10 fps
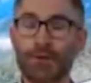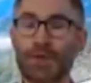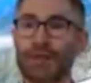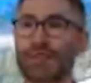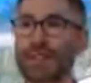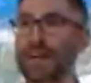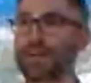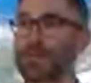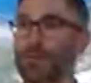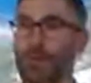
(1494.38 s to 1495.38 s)
Could they have done
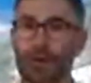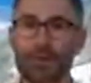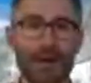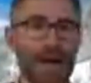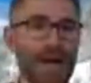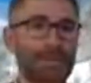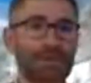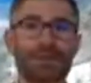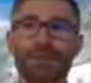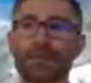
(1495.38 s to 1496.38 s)
that before?
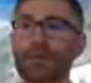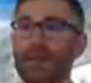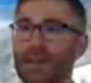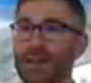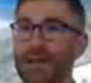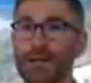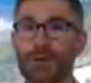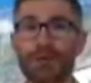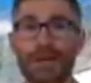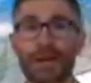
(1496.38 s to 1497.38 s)
Absolutely.
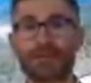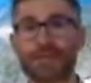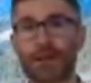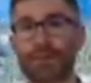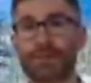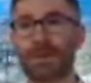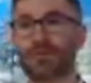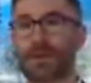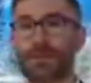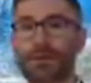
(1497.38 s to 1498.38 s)
Could they have stopped the
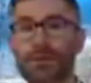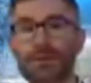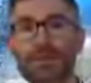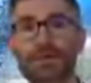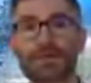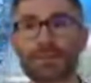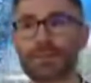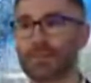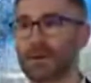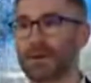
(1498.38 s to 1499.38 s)
re-emergence of
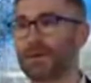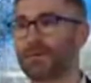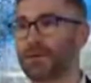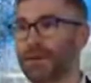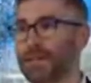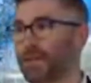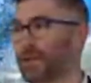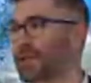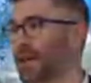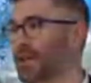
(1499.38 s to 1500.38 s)
some
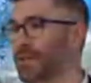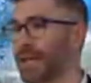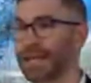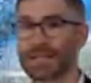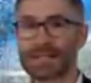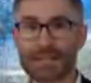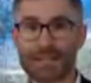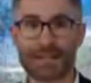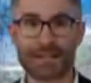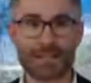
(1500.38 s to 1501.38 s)
preventable childhood
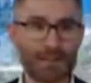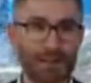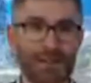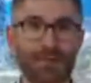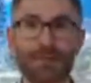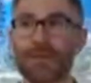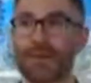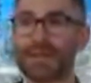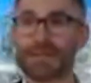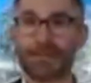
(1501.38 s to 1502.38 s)
illnesses in some parts of the
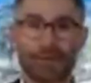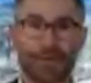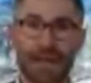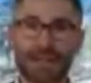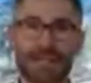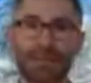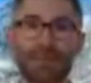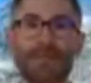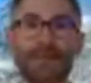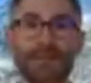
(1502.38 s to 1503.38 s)
US over the last
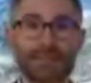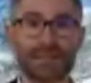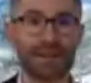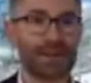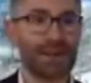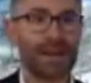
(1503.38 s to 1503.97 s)
couple of years?